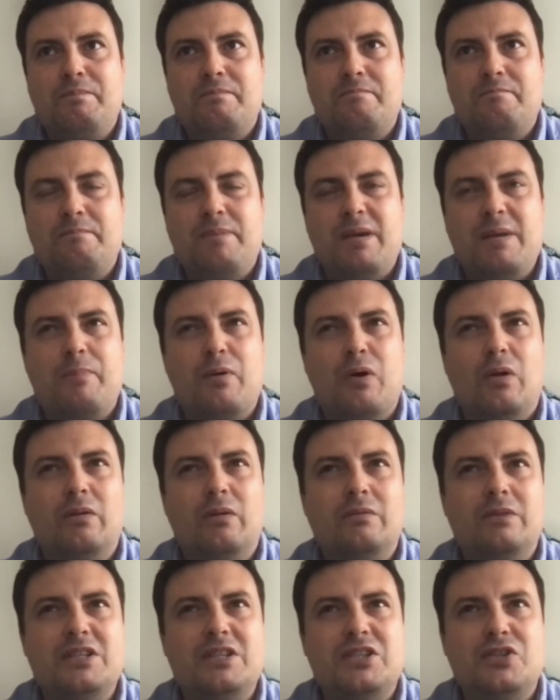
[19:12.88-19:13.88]

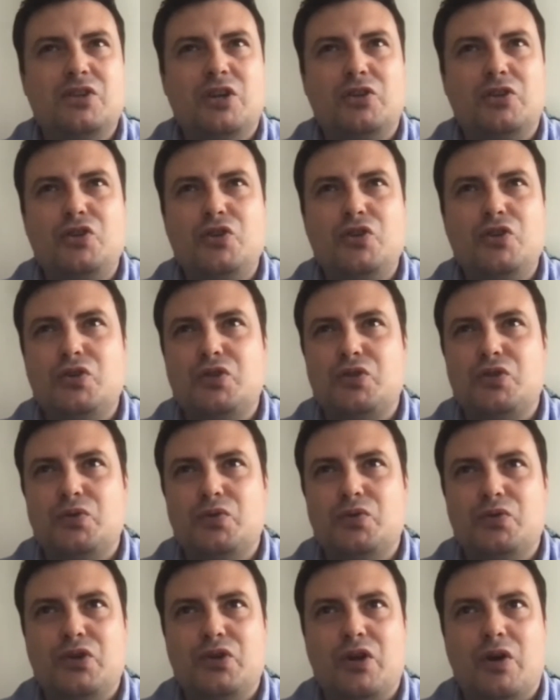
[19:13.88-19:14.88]
People is not used
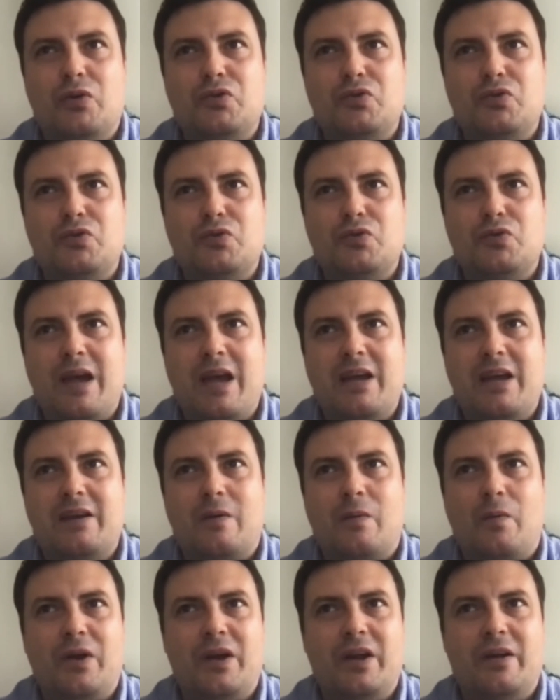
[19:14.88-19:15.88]
to make
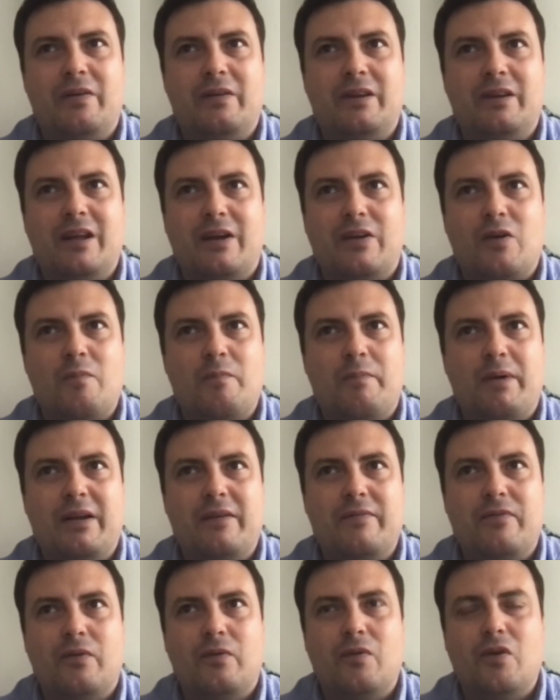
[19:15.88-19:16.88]
career in a company
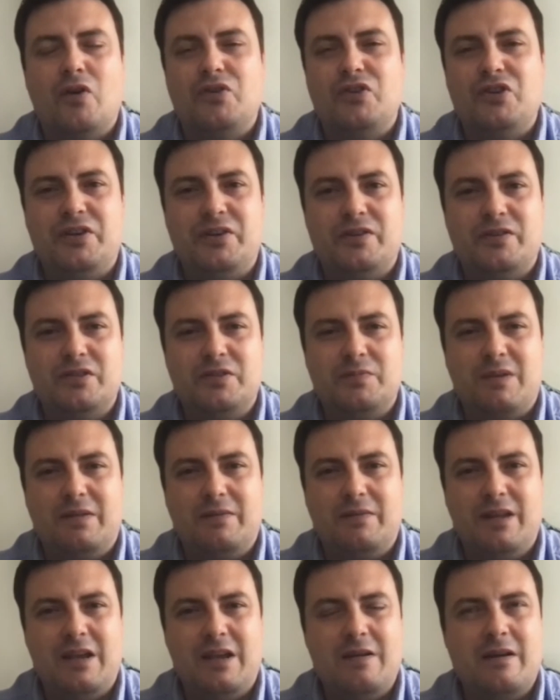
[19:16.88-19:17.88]
for 1 year,
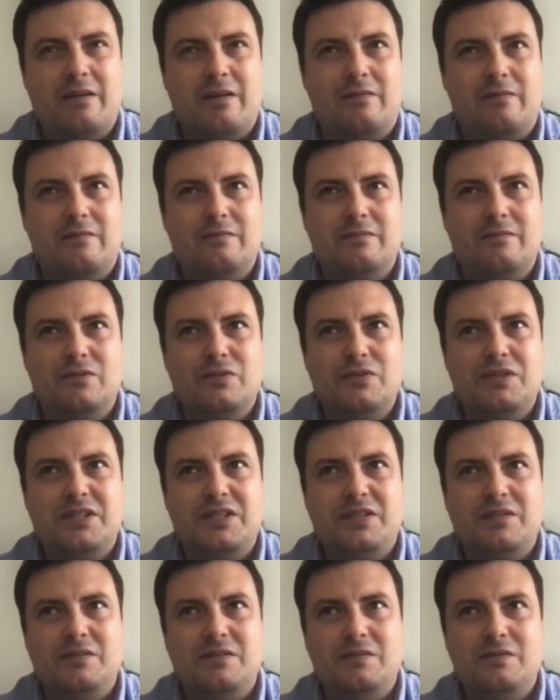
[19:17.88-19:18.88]
but they are
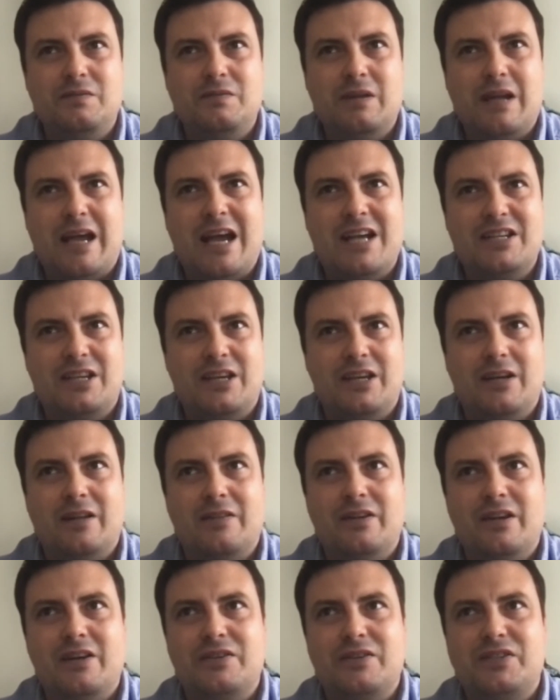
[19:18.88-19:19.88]
asking
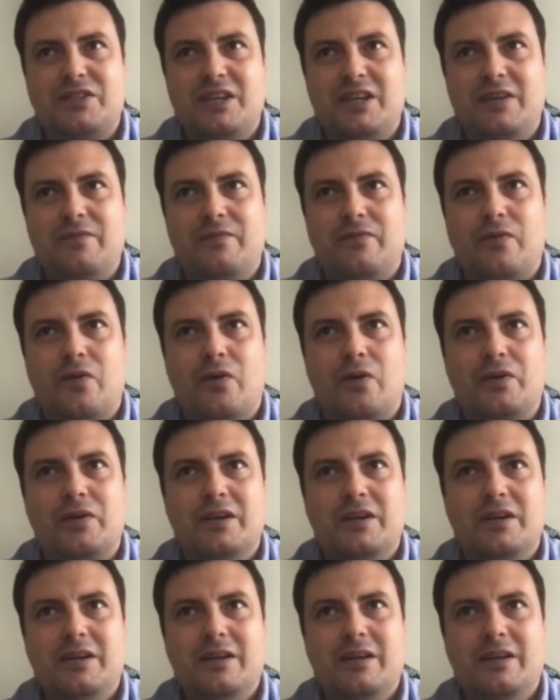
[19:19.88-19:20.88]
and they are seeking
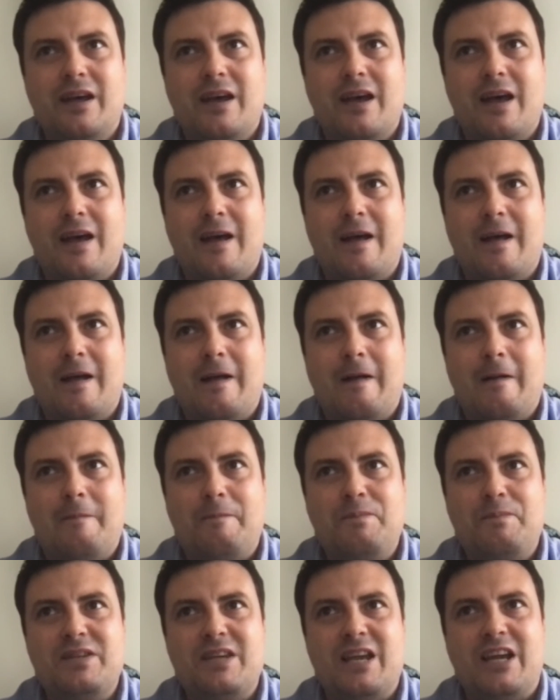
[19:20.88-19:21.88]
for
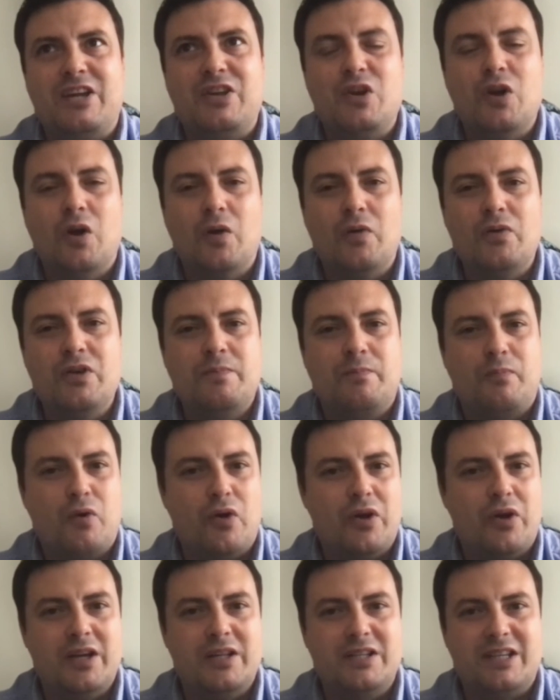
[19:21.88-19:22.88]
technology
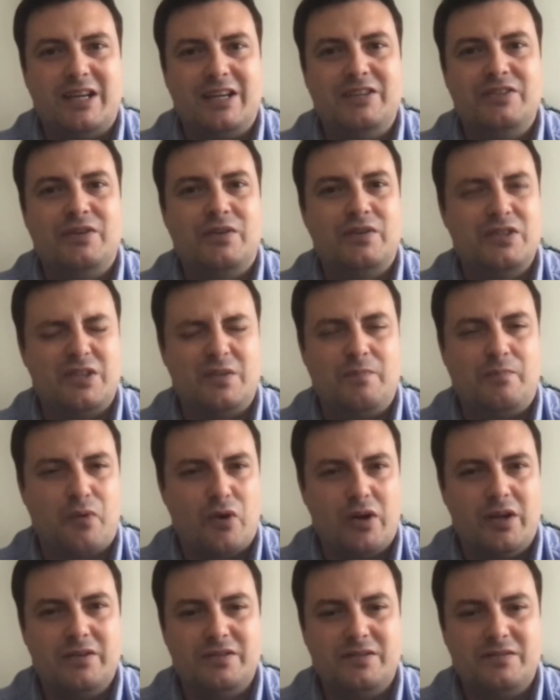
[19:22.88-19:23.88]
projects and interesting
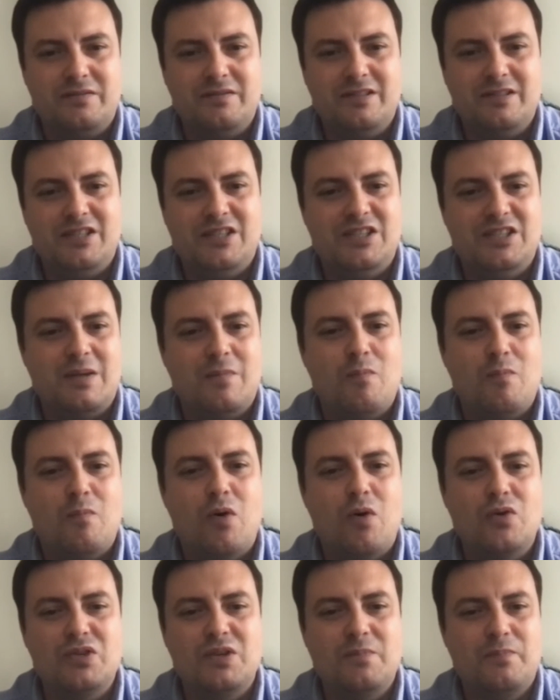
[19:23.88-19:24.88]
projects. This is the
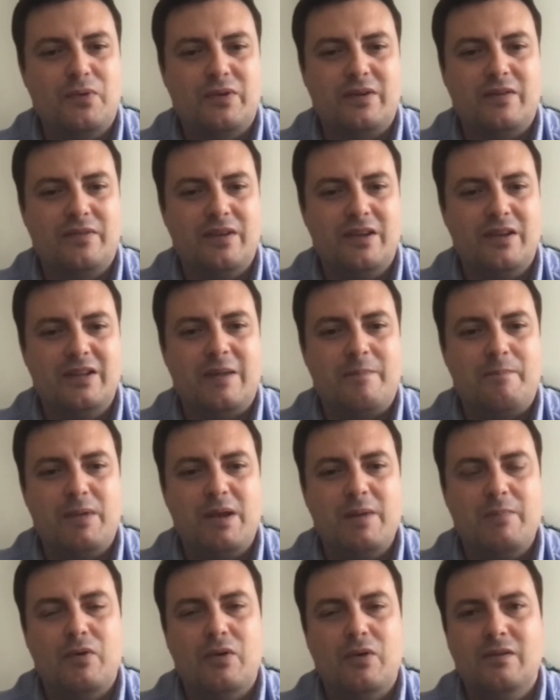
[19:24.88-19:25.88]
most important thing that
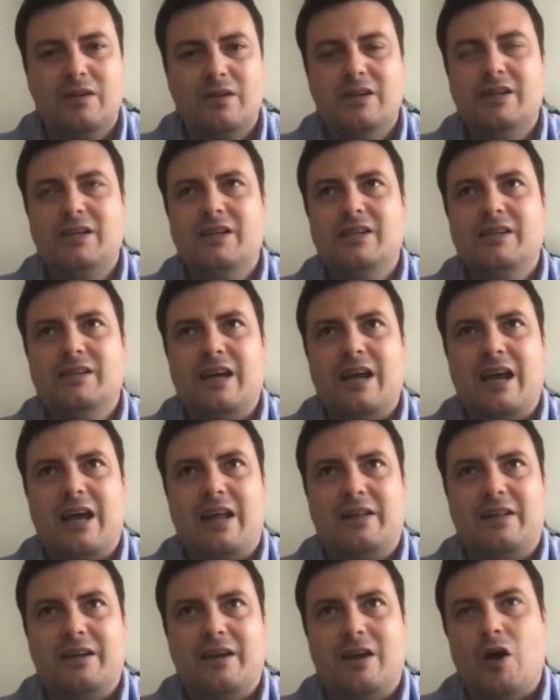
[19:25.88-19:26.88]
people,
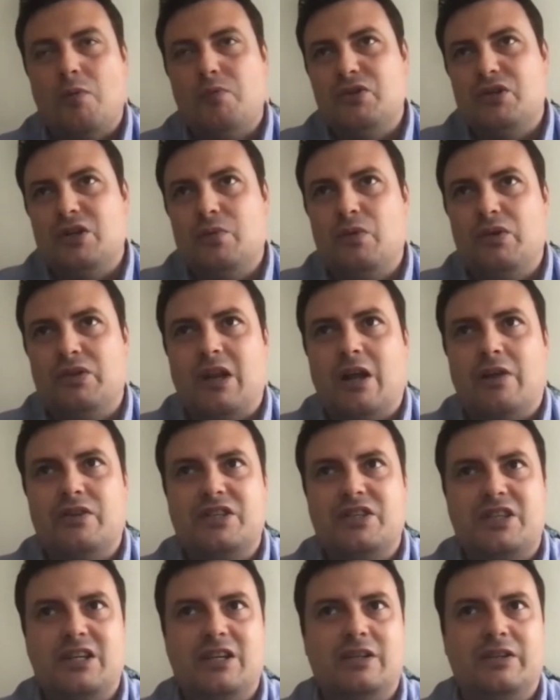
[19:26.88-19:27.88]
and obviously with
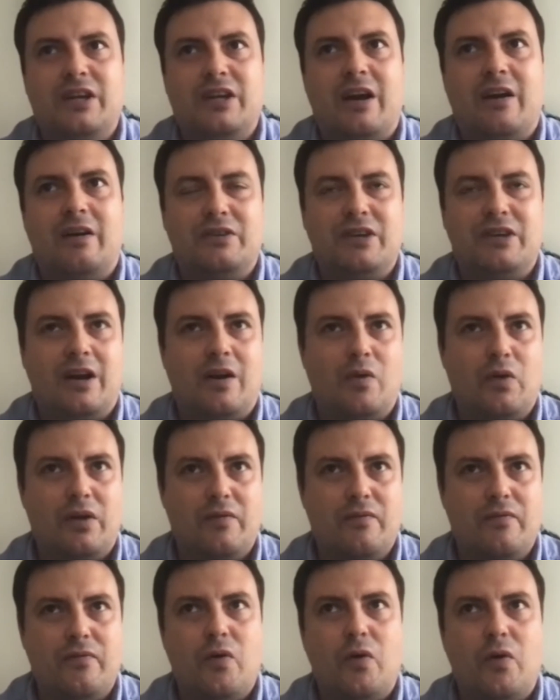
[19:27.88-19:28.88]
cloud skill, they are
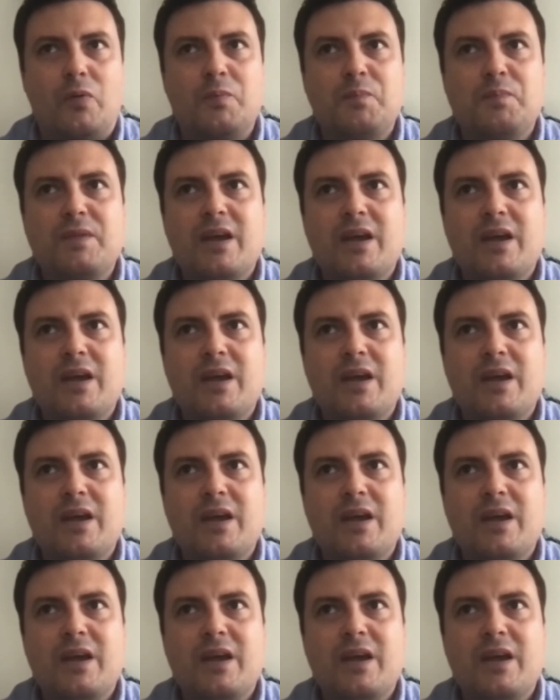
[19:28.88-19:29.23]
looking for.